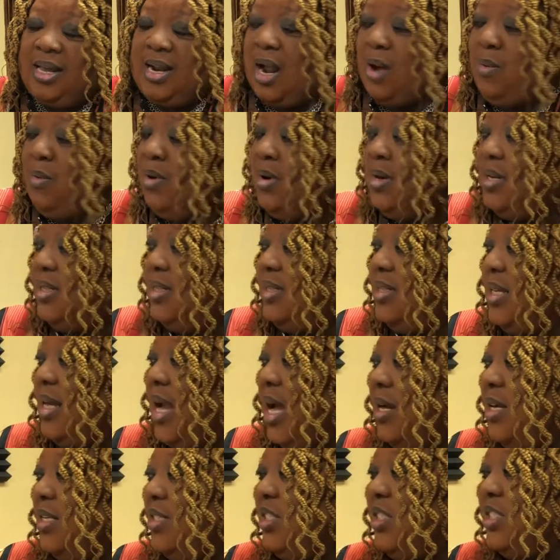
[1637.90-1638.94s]
And I want to send
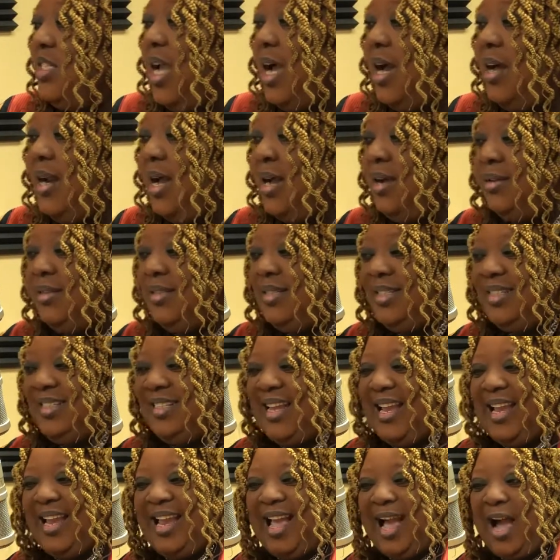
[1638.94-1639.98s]
out a shout out
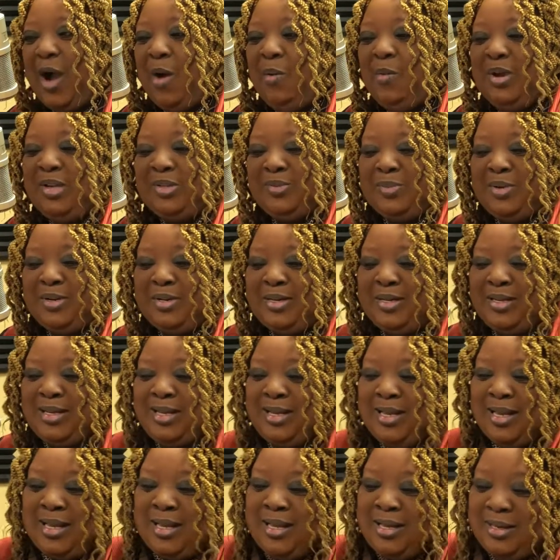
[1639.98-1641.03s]
today. I always want
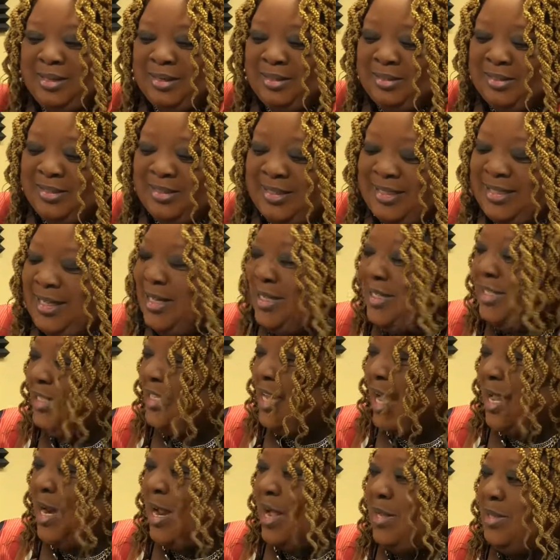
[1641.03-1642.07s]
to send a
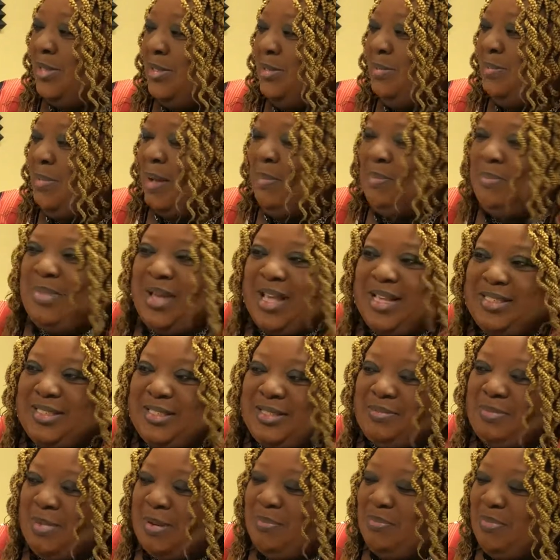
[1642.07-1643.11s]
shout out to my best
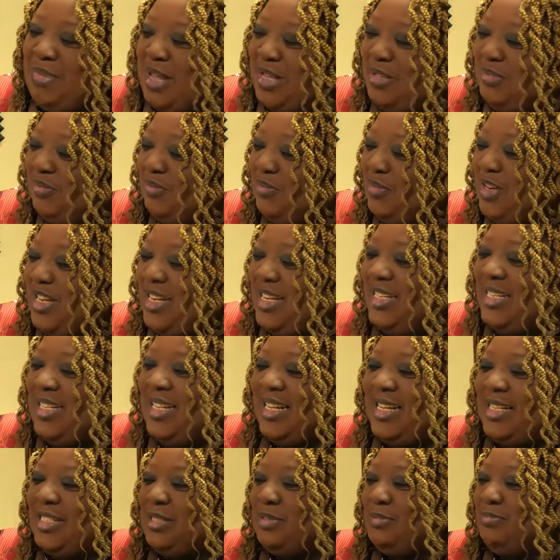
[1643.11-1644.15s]
friend,
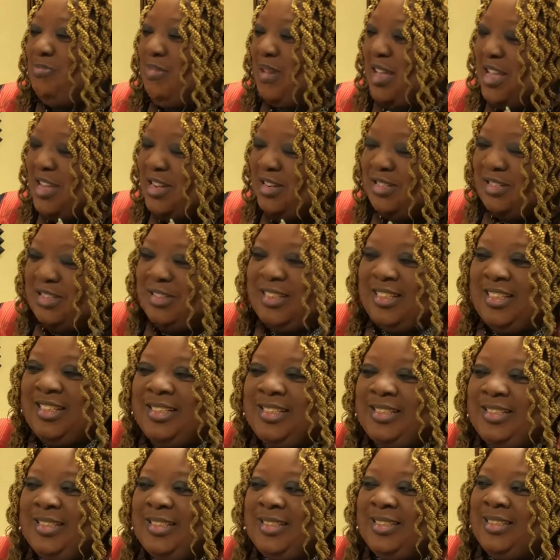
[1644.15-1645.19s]
Spill,
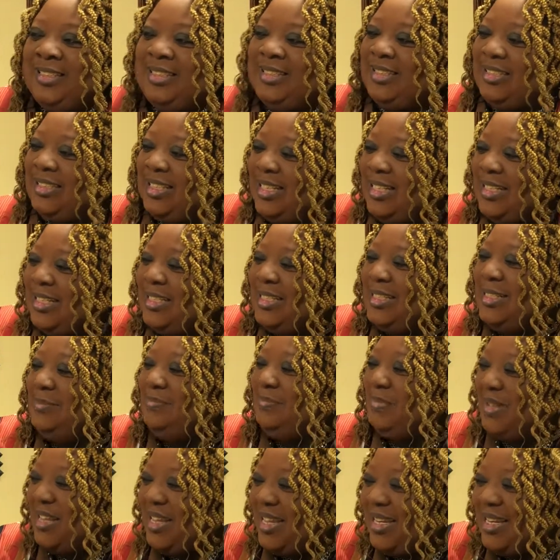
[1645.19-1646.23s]
Sheila
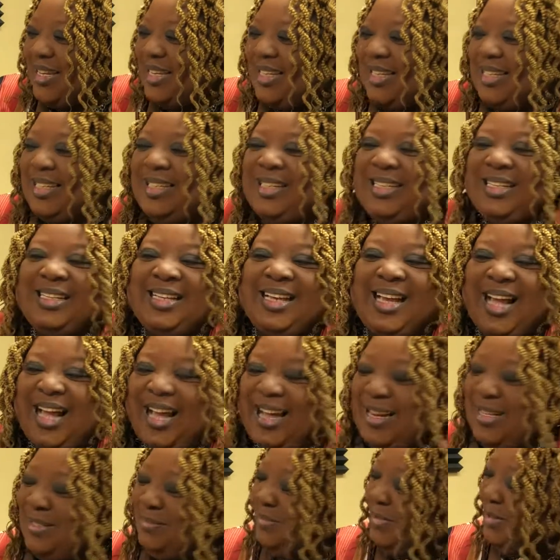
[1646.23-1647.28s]
Spiller.
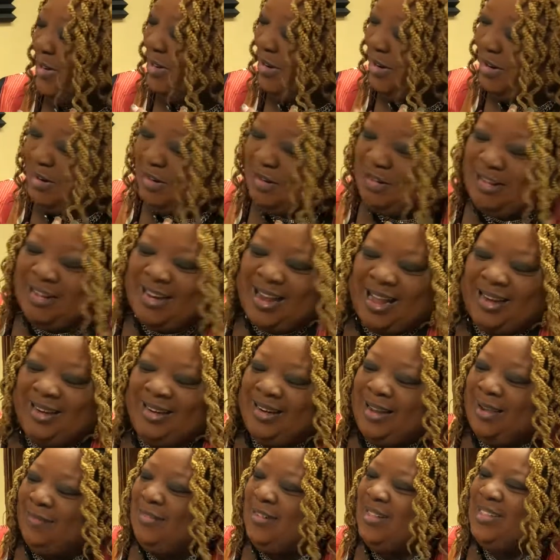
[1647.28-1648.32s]
That's my girl. I
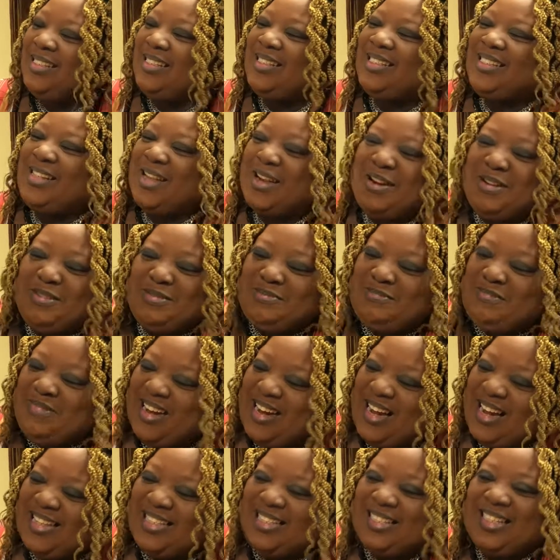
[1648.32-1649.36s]
love her so
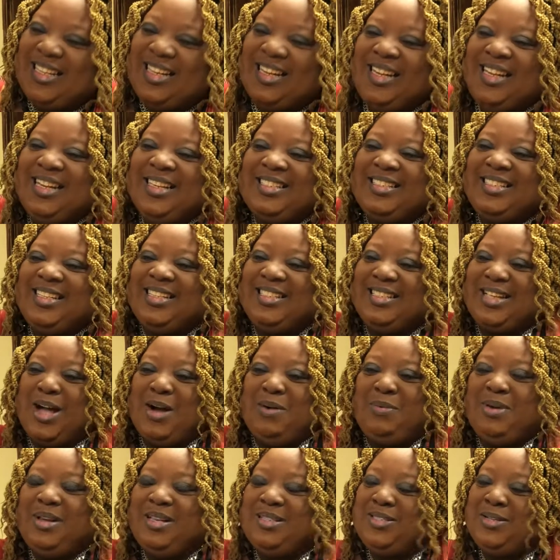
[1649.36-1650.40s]
much. She's
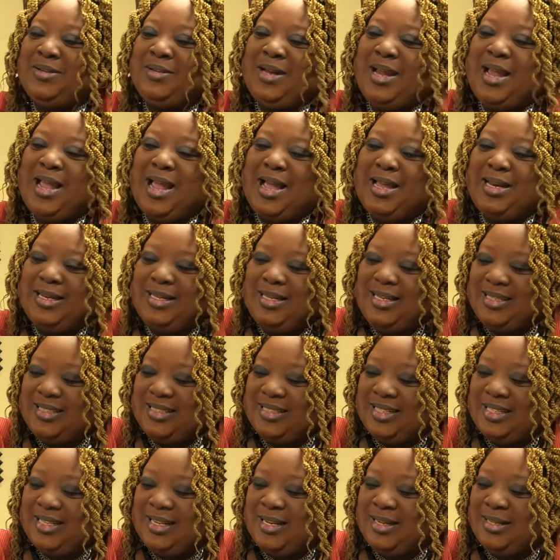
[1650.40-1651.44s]
always on the air
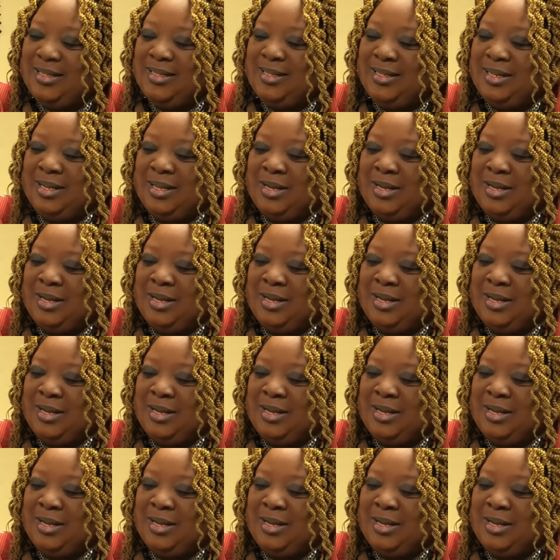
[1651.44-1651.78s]
listening.